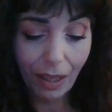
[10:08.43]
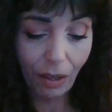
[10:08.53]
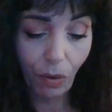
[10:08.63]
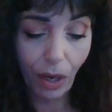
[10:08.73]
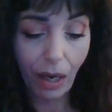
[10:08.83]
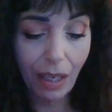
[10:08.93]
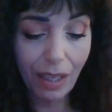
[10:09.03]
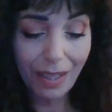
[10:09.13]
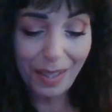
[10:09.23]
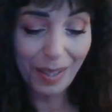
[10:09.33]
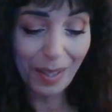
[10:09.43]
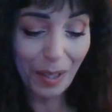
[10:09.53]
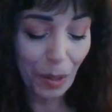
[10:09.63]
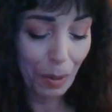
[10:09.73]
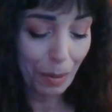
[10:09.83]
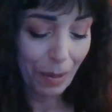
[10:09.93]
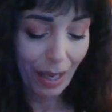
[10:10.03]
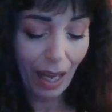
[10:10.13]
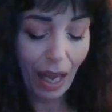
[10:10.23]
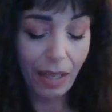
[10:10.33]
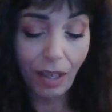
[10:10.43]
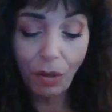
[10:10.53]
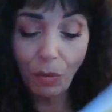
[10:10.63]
Aquarius. And the other